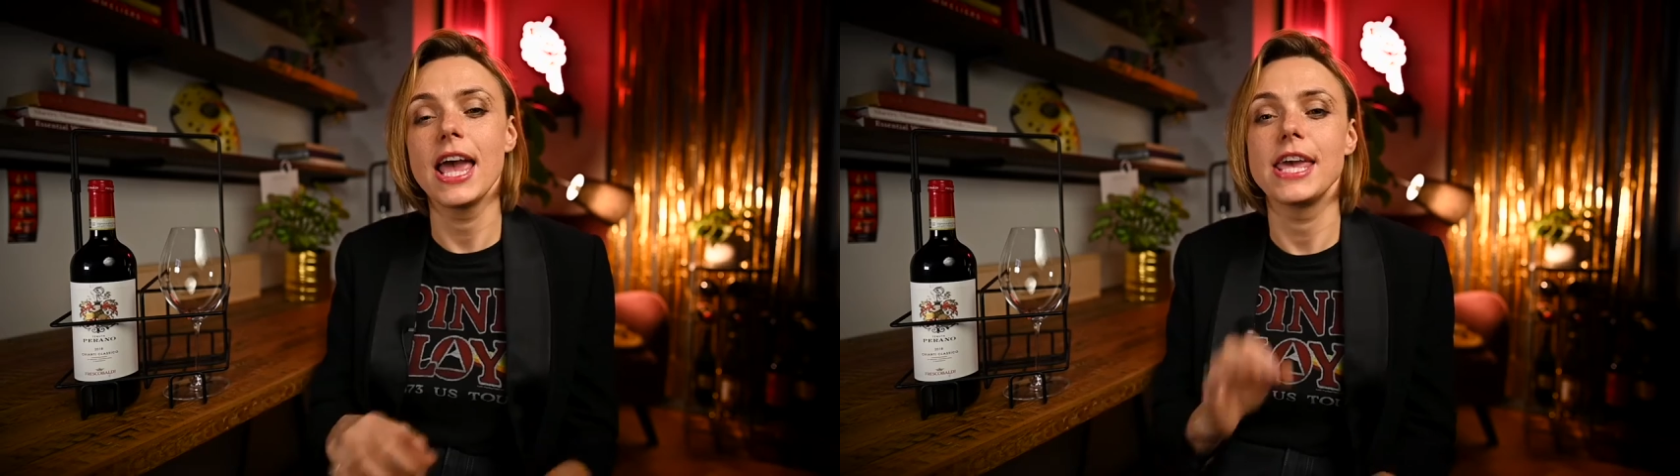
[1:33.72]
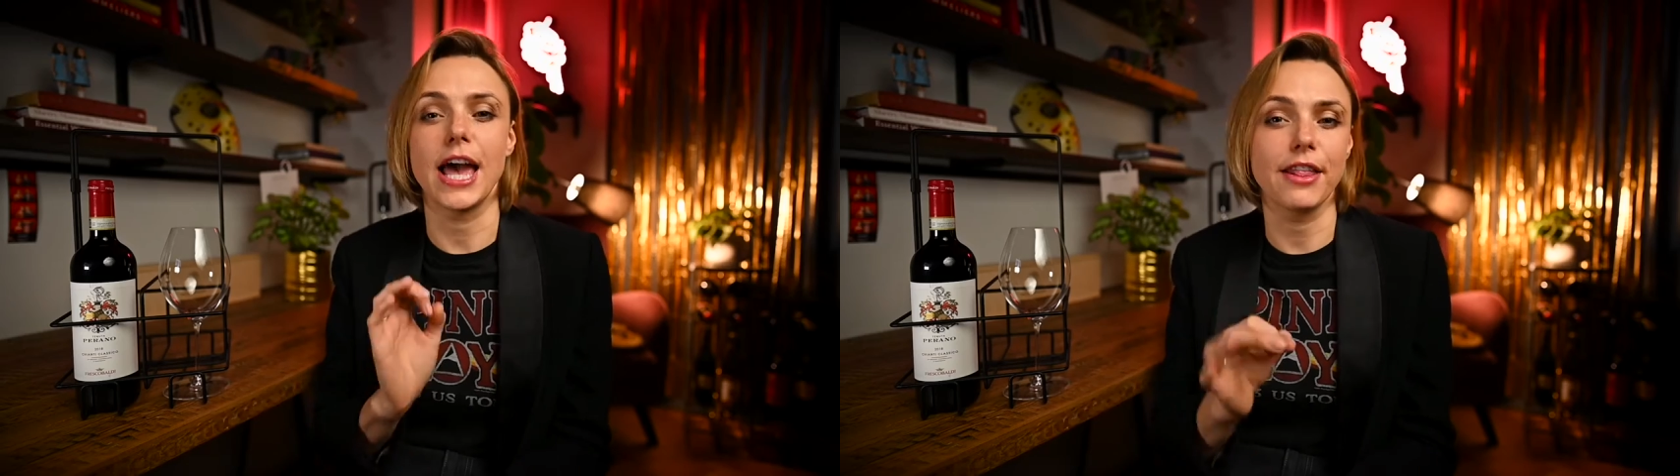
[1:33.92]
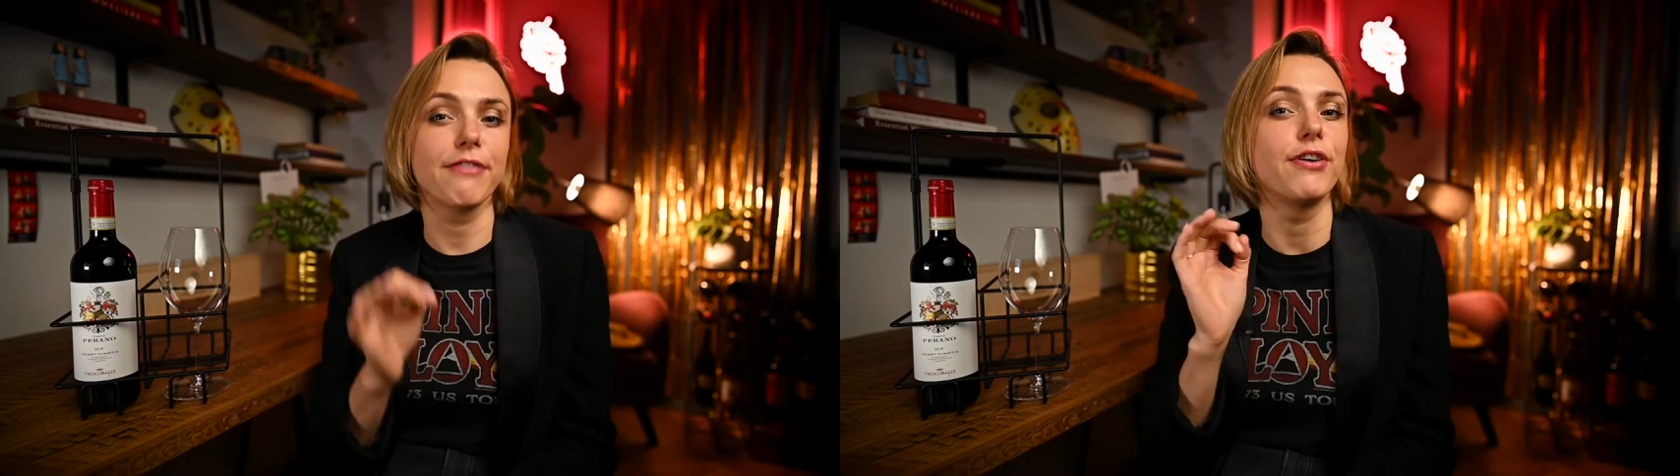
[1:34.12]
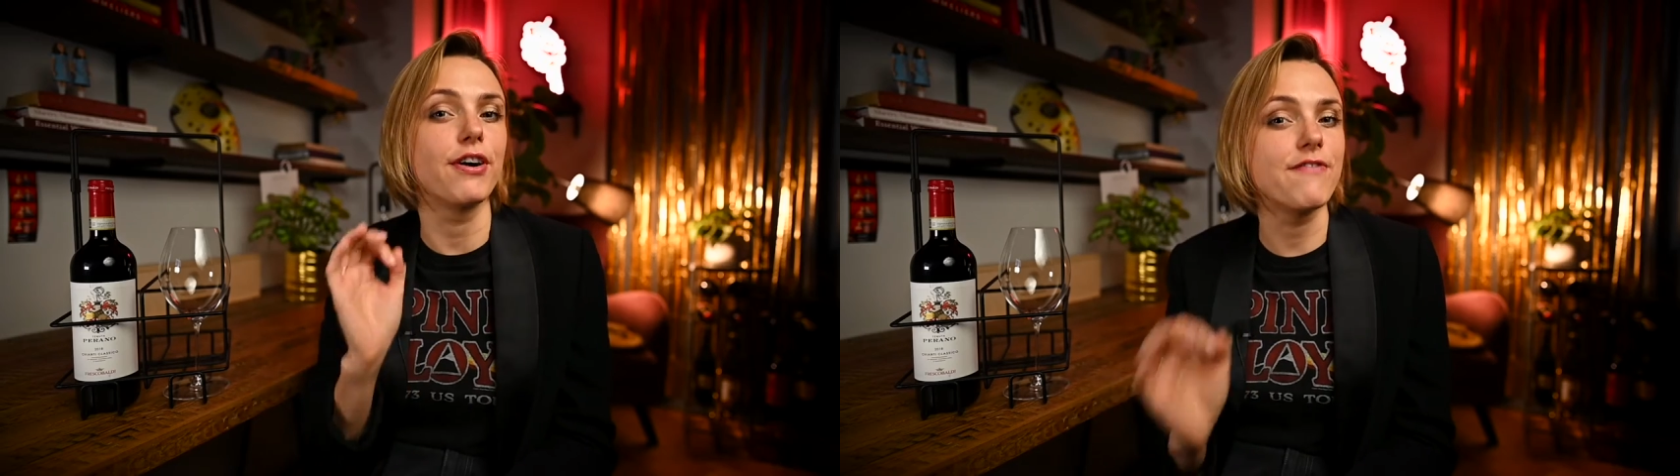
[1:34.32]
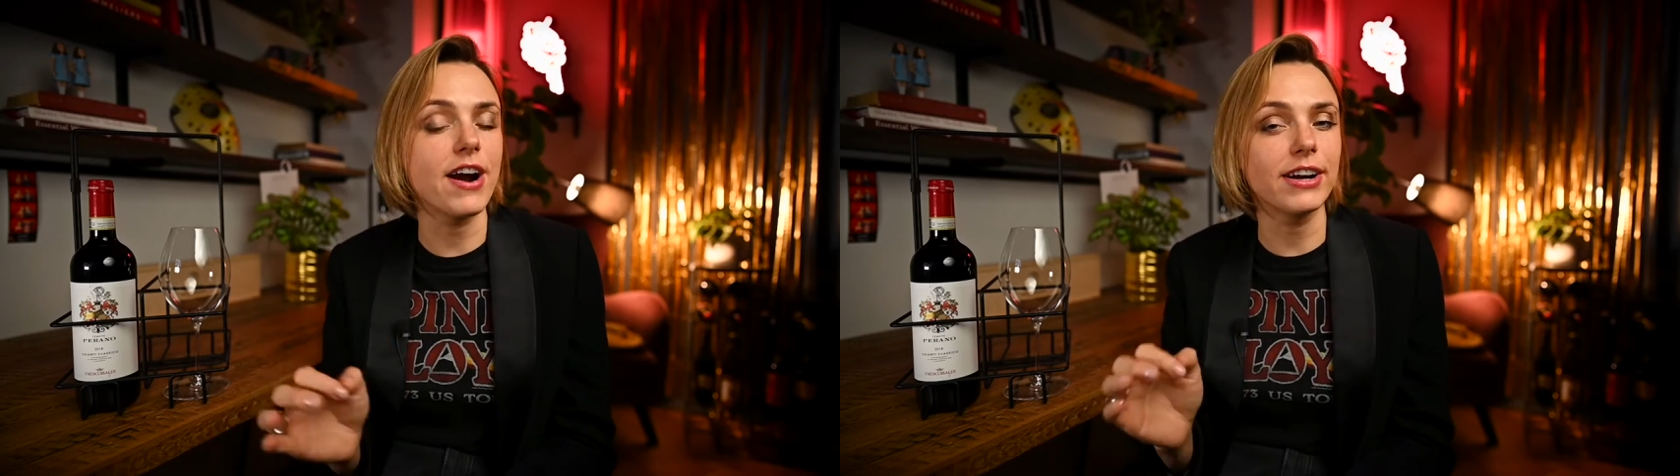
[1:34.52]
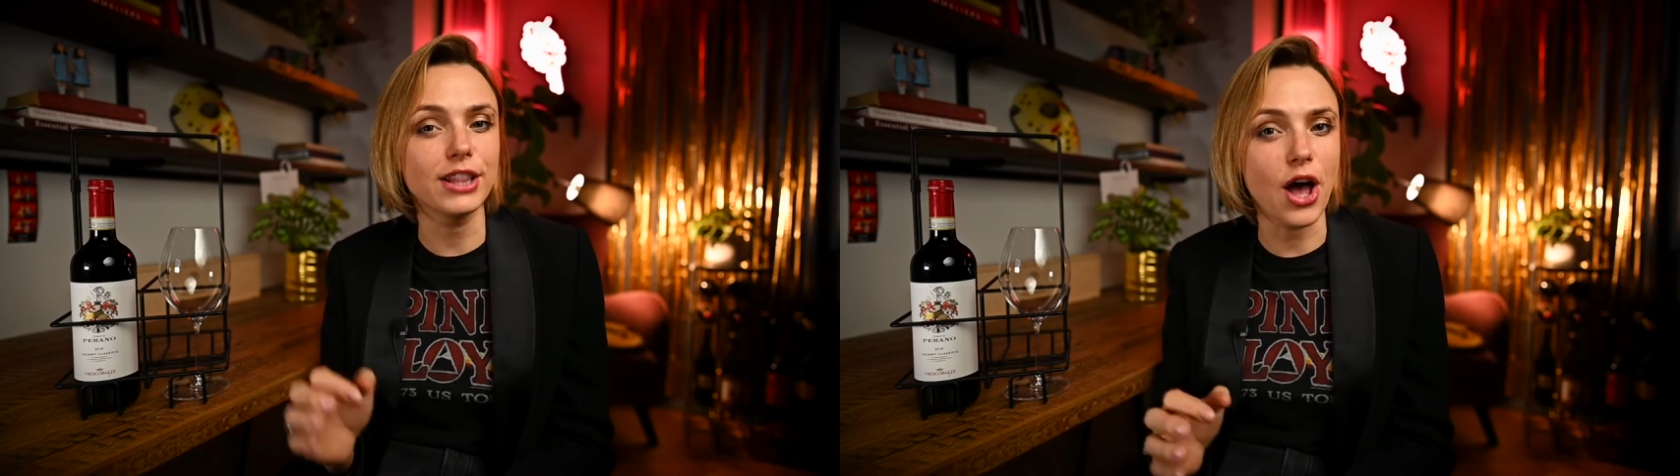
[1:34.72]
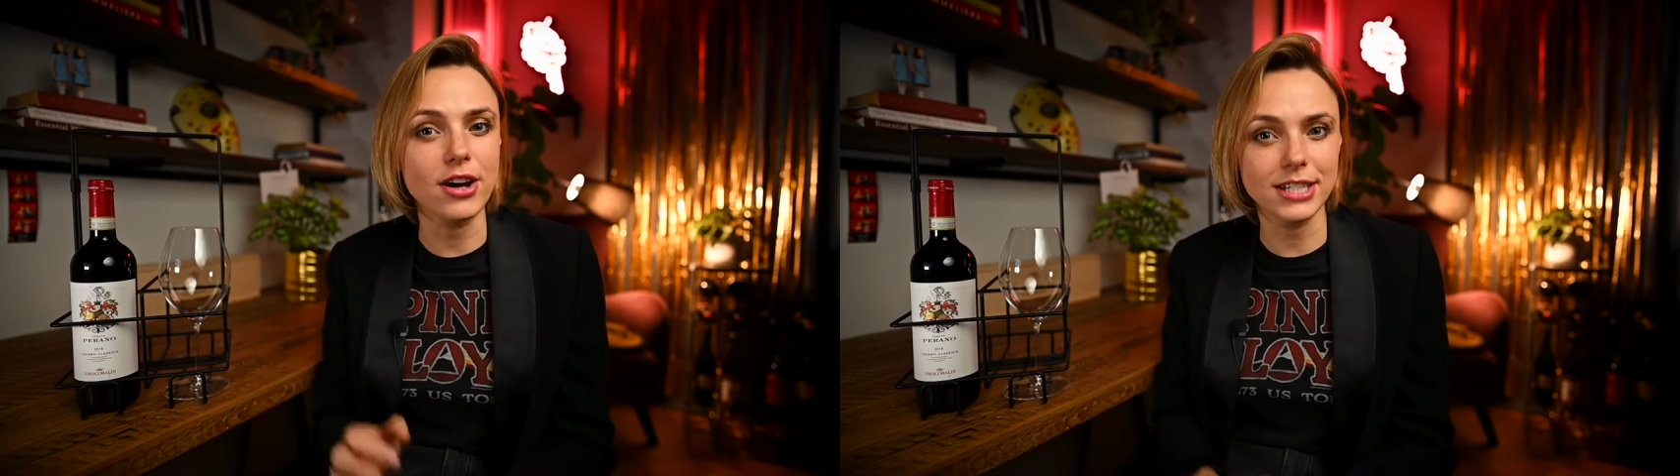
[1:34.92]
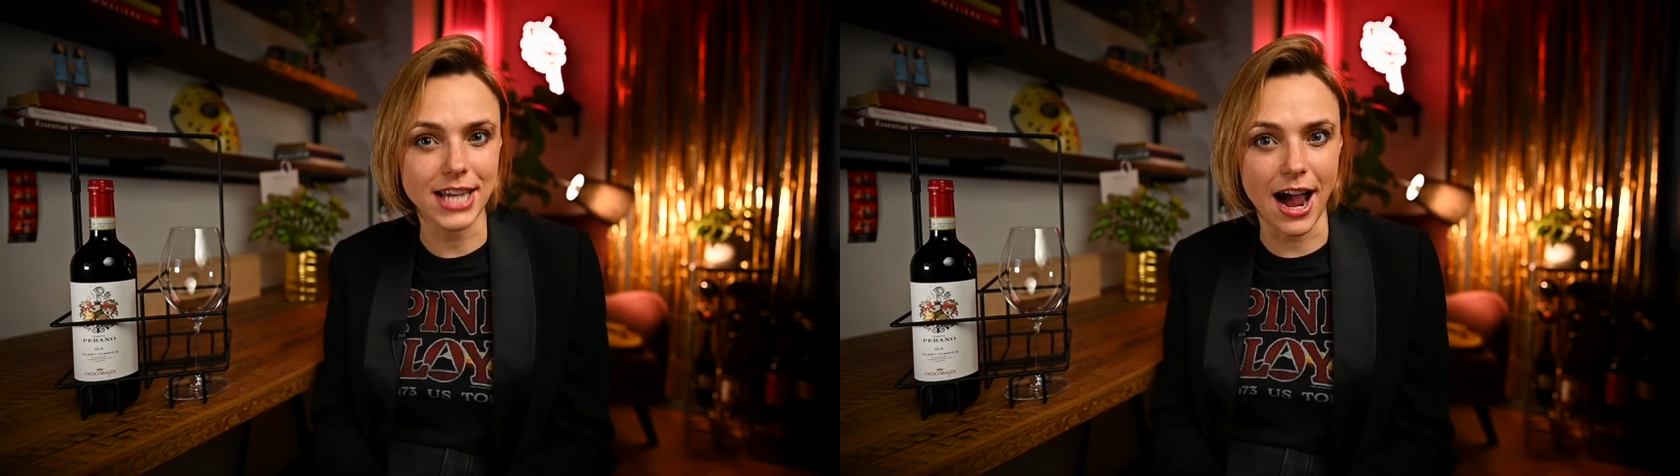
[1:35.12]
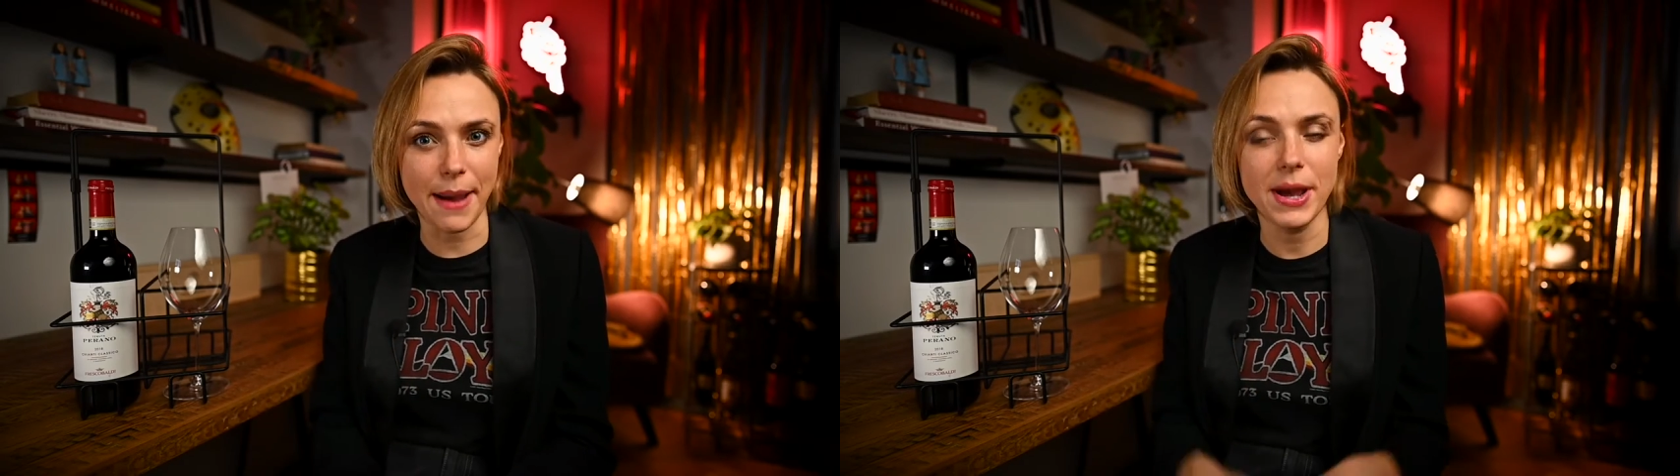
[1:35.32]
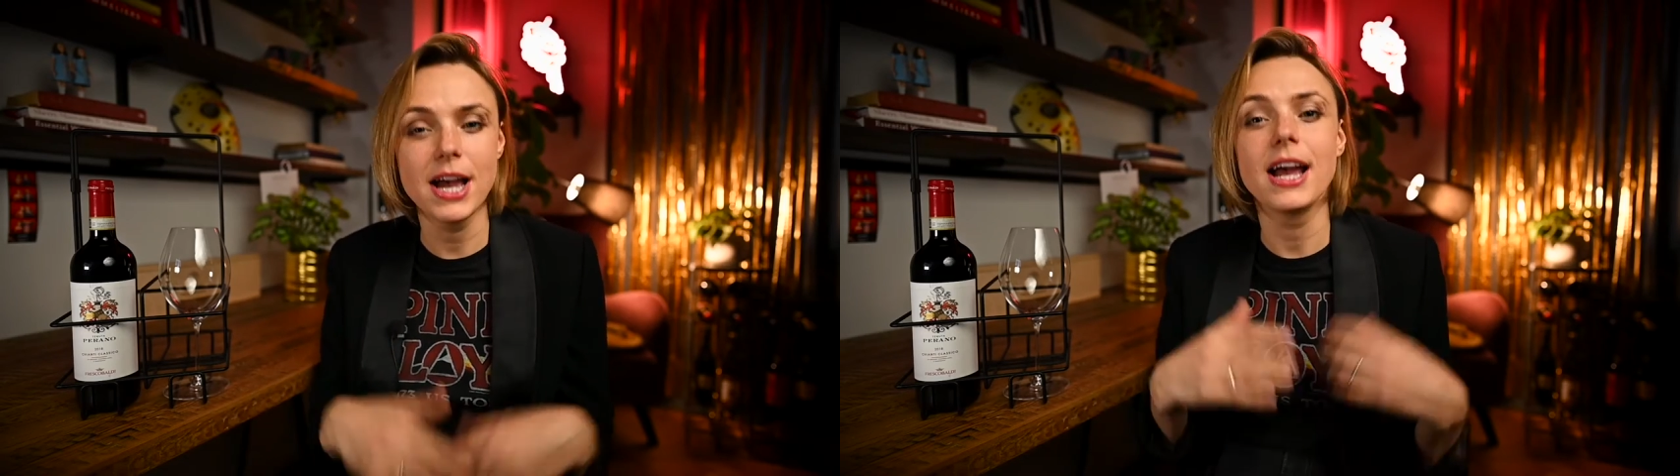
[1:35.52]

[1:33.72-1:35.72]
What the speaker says: Yet, for a very long time,